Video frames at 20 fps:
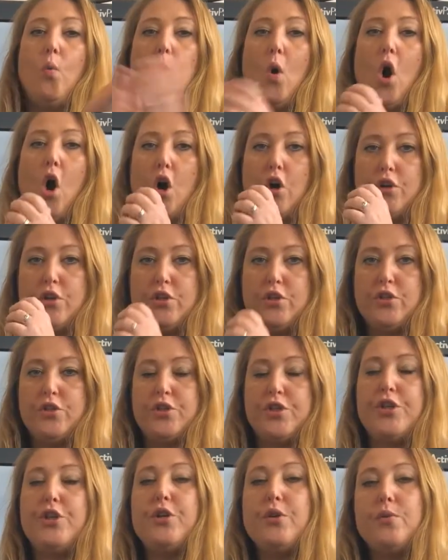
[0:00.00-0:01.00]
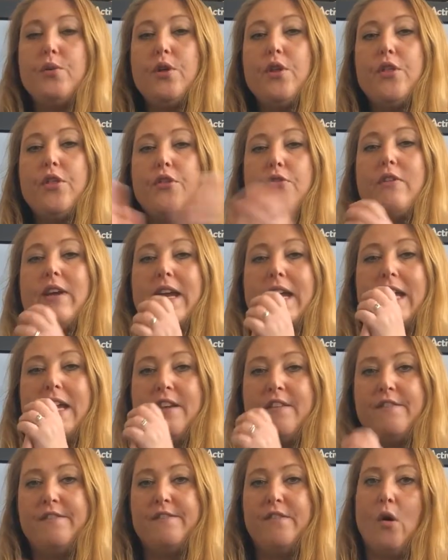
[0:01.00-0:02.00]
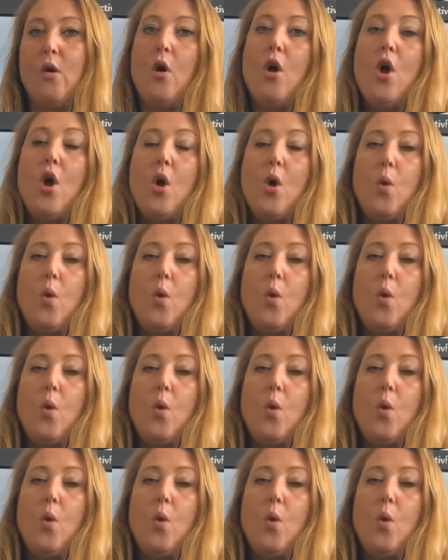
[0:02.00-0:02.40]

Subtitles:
1, 2, 3, 4.